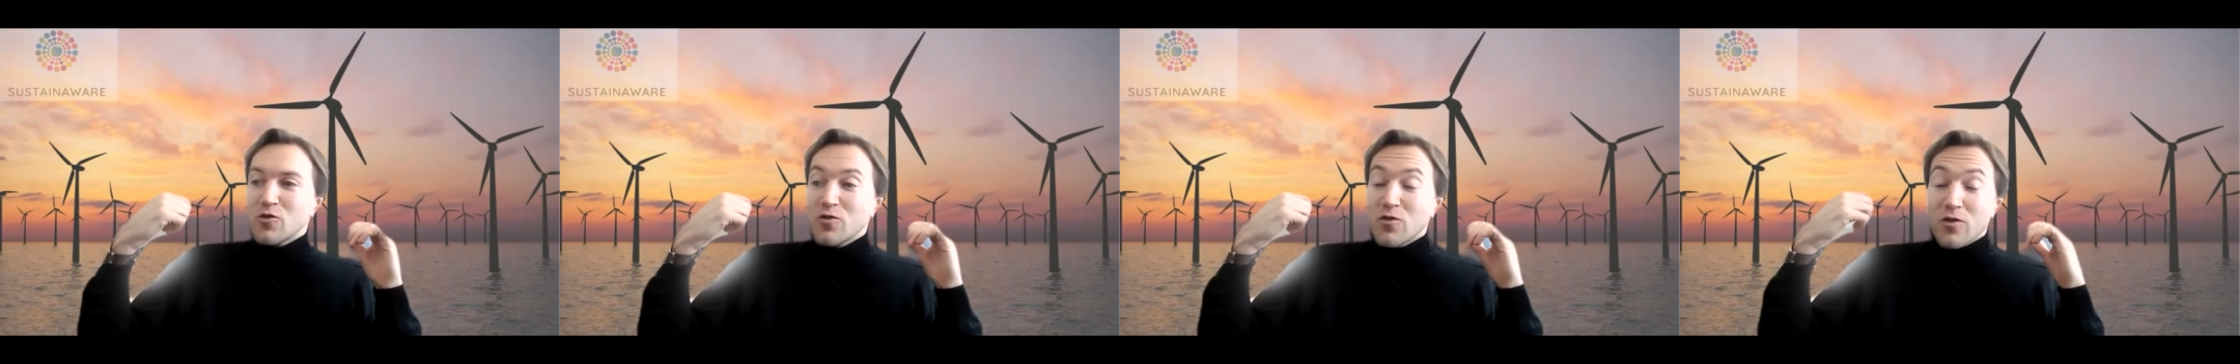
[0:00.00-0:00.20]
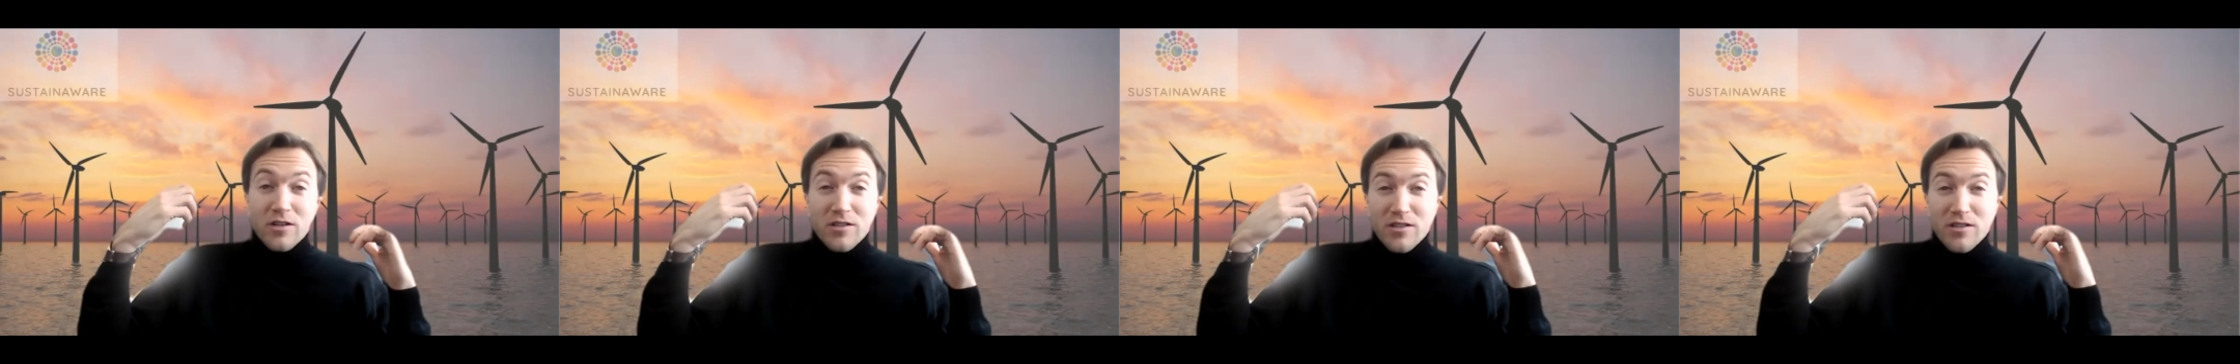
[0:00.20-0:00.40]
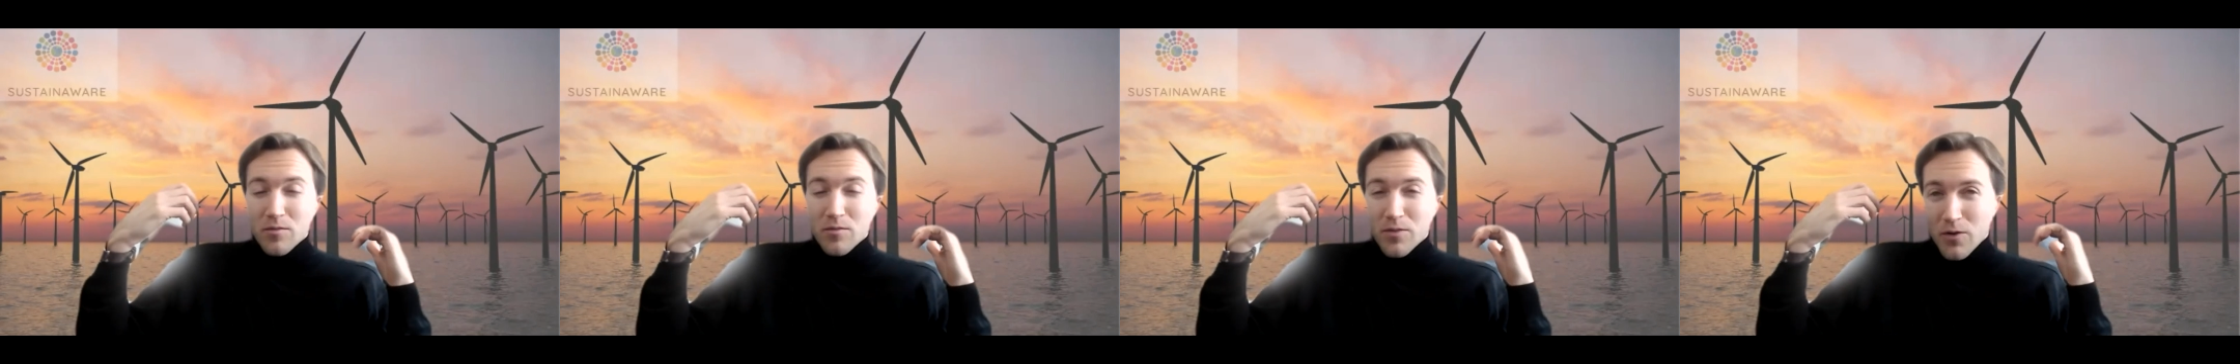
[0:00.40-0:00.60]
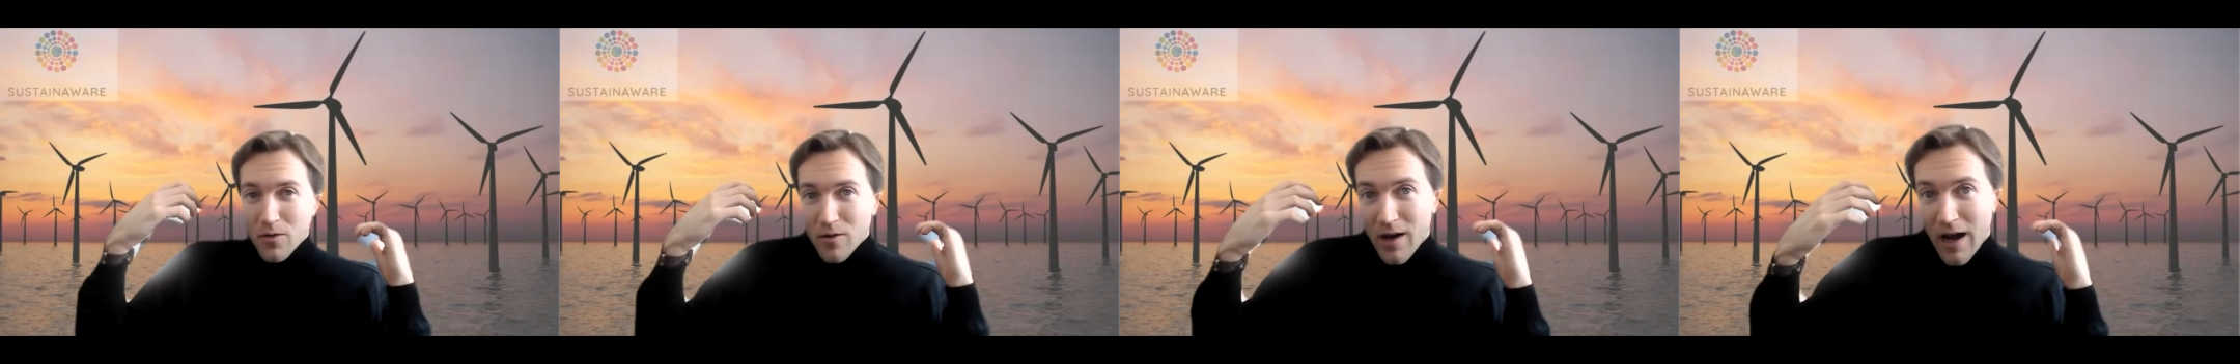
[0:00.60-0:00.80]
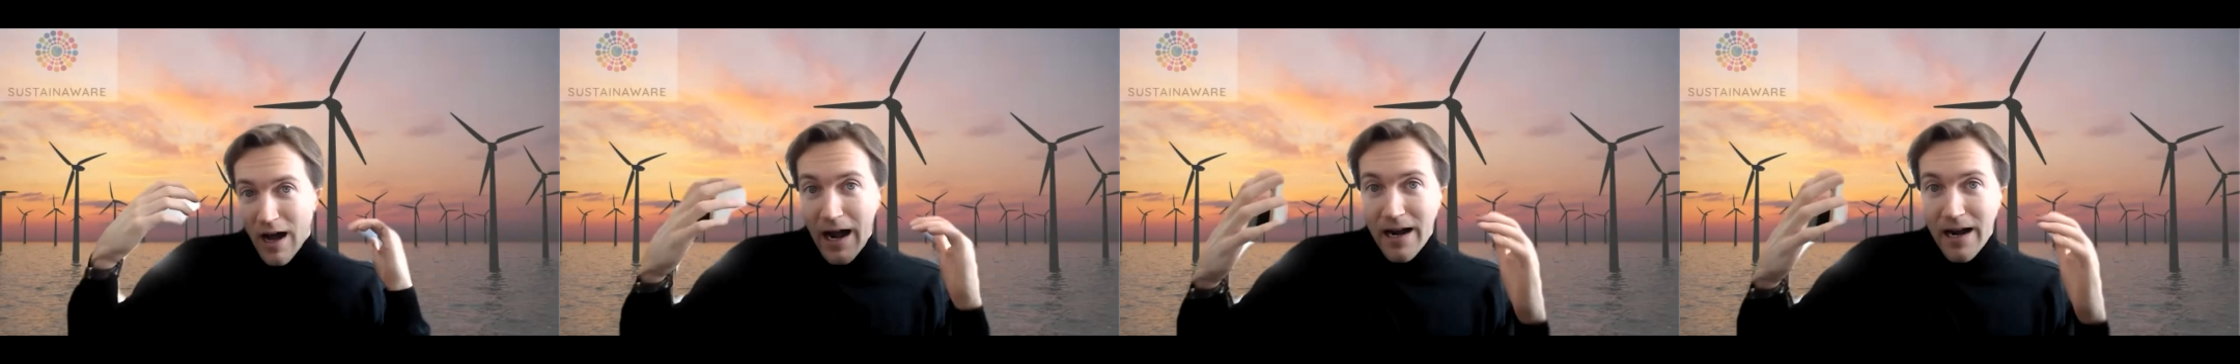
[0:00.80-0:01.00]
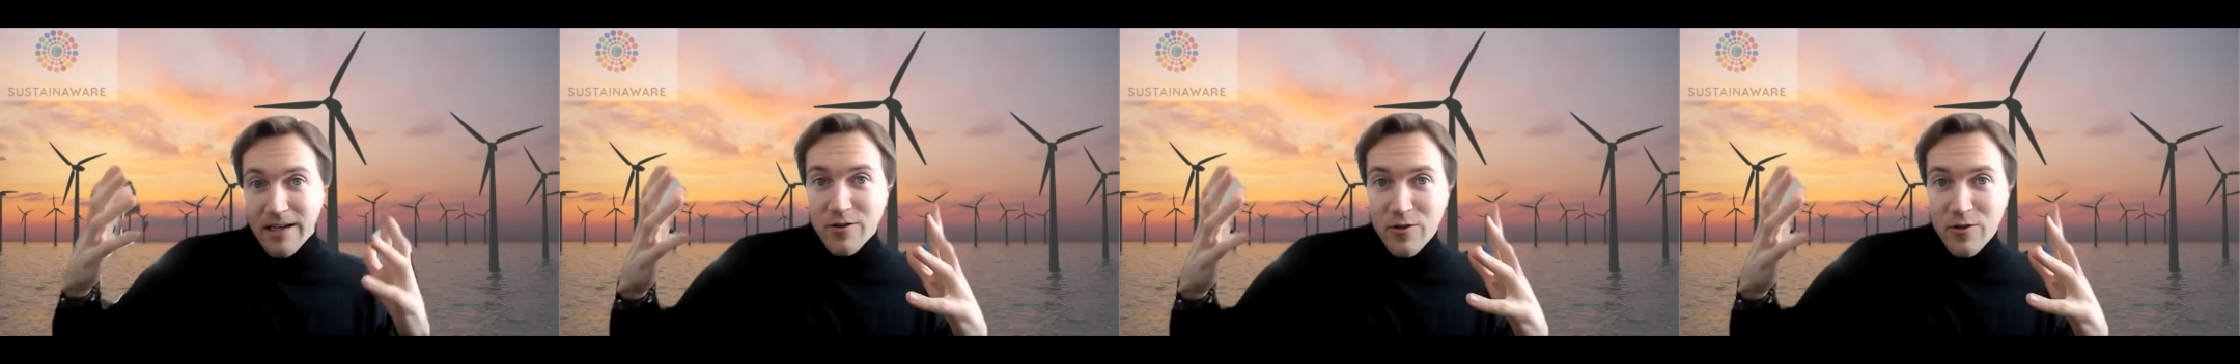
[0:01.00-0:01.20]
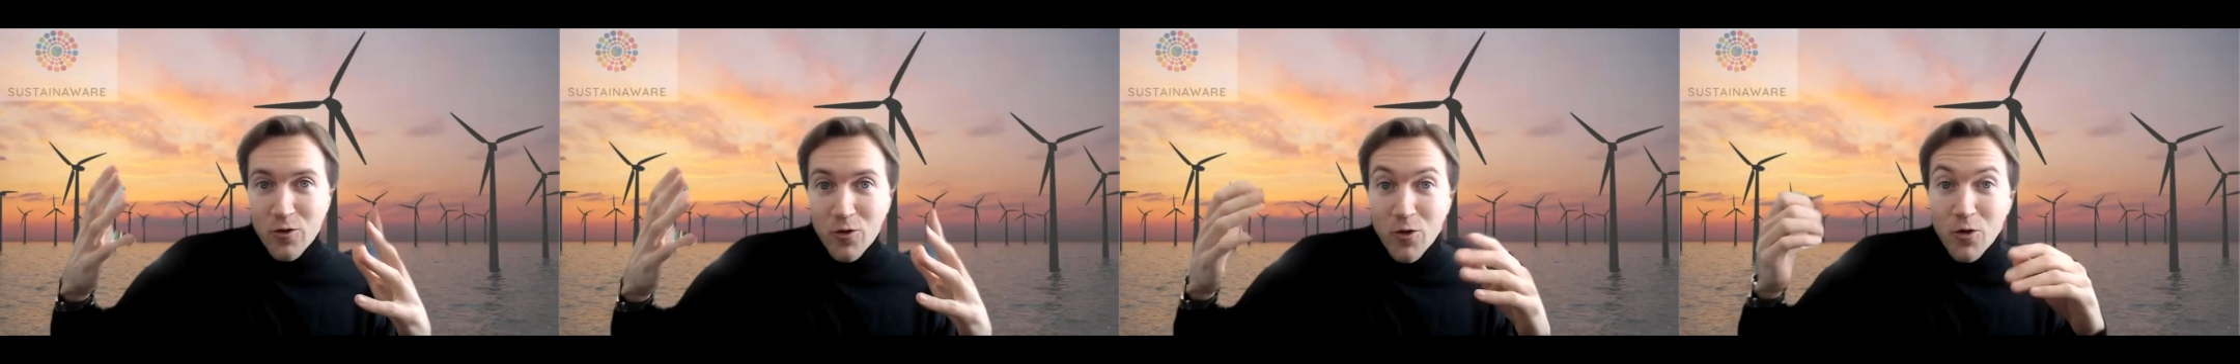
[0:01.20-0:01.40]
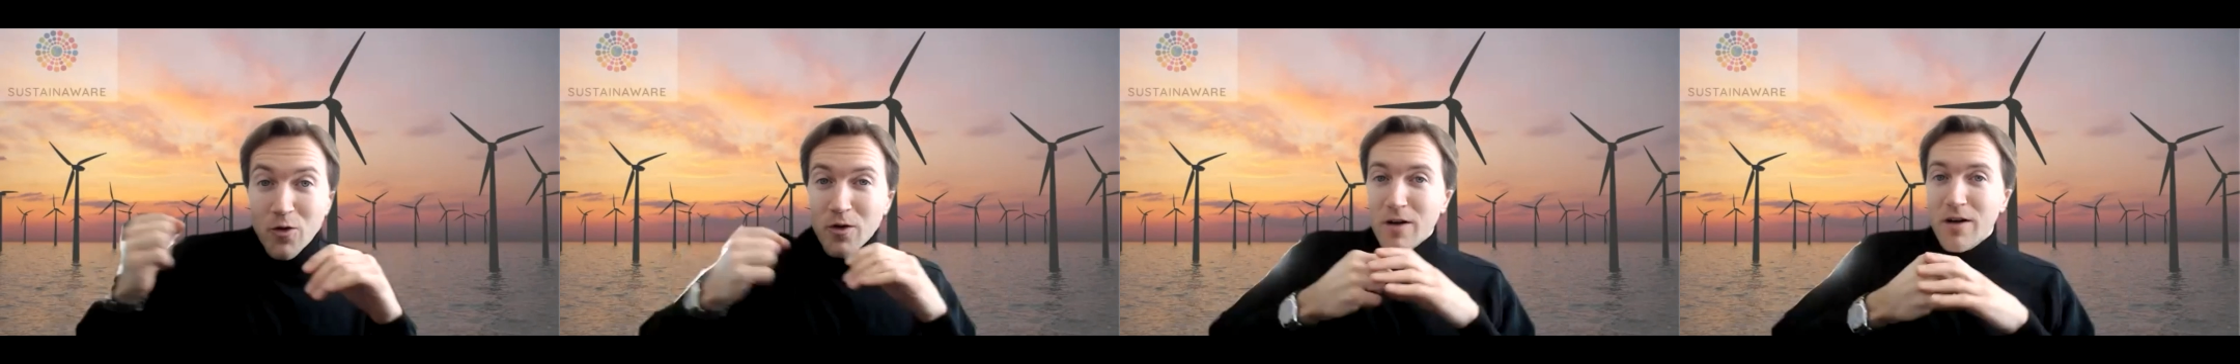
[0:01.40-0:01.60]
for example, high
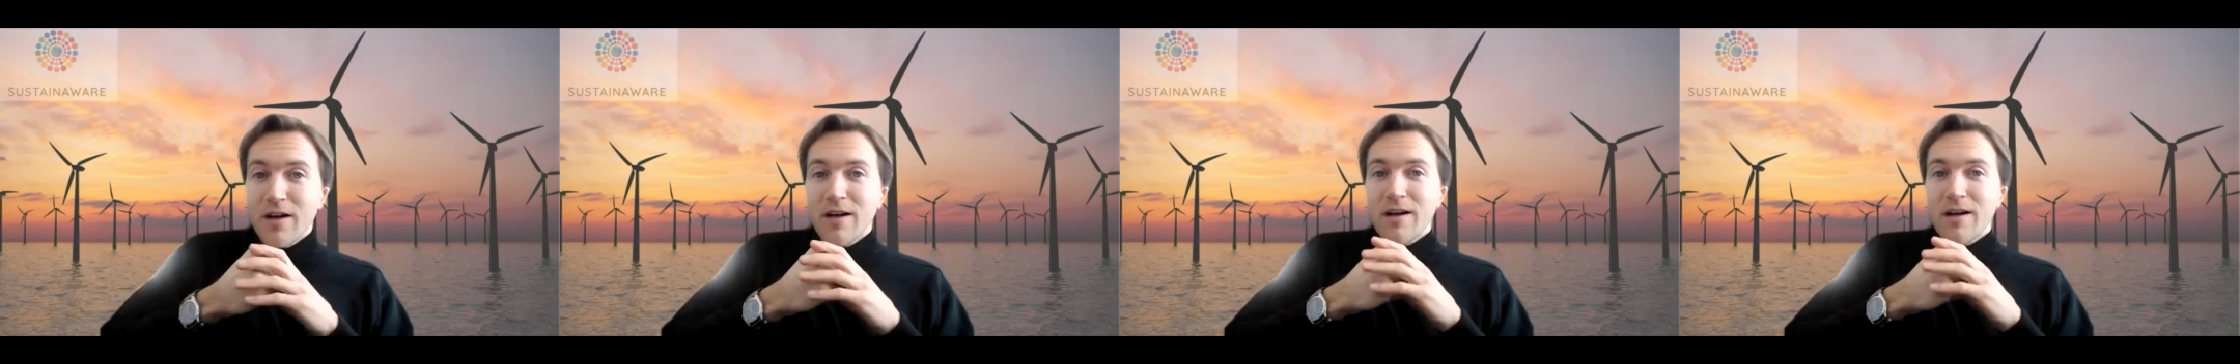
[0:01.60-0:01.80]
school